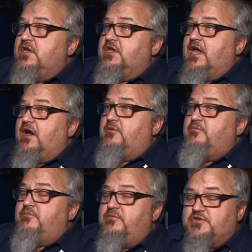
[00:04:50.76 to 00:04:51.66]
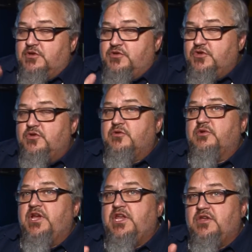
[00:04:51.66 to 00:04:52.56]
Now, so do the
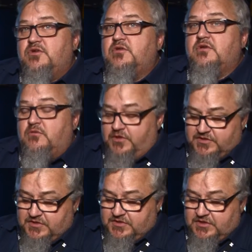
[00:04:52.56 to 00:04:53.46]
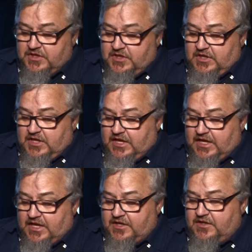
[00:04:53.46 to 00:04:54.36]
reading, do the quizzes,
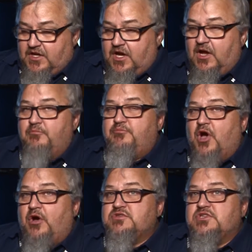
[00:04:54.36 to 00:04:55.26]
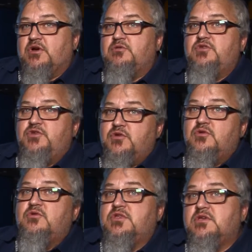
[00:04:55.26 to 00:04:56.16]
and also
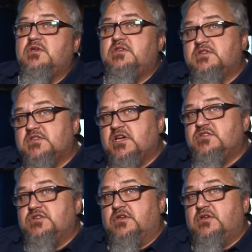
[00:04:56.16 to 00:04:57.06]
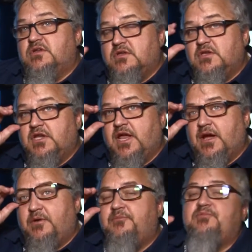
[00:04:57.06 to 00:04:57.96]
do the discussion.
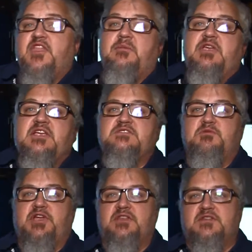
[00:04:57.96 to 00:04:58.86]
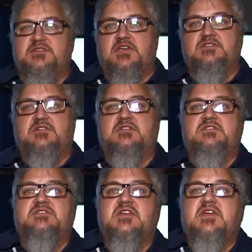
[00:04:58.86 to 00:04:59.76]
Now, let me explain the discussion,
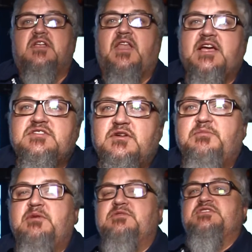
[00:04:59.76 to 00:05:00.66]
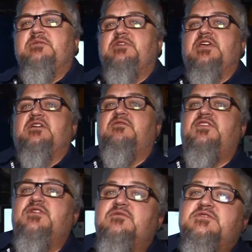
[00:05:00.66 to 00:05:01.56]
because last year people seemed to get
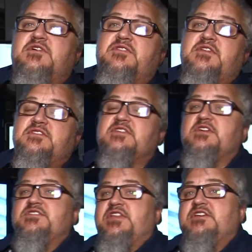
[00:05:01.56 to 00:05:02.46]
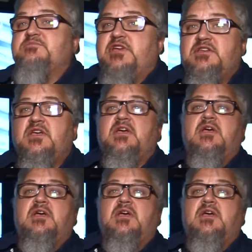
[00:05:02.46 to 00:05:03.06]
confused on the discussion aspect.